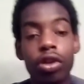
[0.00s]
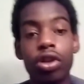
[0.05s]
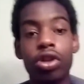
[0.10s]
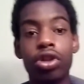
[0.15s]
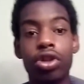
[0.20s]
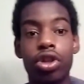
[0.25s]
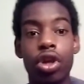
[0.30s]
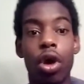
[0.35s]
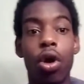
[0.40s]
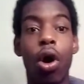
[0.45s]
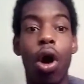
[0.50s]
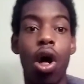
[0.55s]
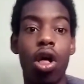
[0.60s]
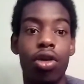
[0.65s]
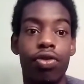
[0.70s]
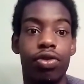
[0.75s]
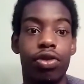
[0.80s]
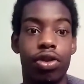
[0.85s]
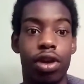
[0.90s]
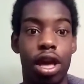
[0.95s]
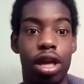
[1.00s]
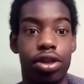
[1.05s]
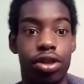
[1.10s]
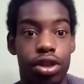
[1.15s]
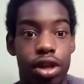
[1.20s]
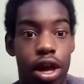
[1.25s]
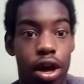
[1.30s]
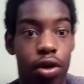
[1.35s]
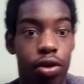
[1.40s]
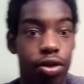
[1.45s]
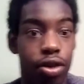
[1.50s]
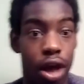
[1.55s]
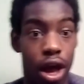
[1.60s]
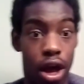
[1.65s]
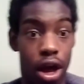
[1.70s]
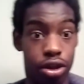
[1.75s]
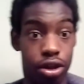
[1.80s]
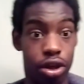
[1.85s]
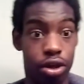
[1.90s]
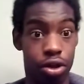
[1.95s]
so all of you guys know the
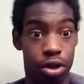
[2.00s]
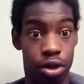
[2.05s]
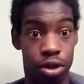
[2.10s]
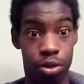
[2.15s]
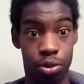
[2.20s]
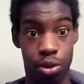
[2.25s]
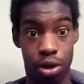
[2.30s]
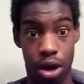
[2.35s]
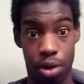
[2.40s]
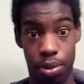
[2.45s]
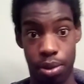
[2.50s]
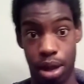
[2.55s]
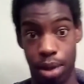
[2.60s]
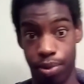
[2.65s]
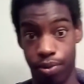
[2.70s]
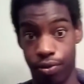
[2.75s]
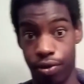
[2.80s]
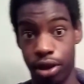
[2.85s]
auditions were coming up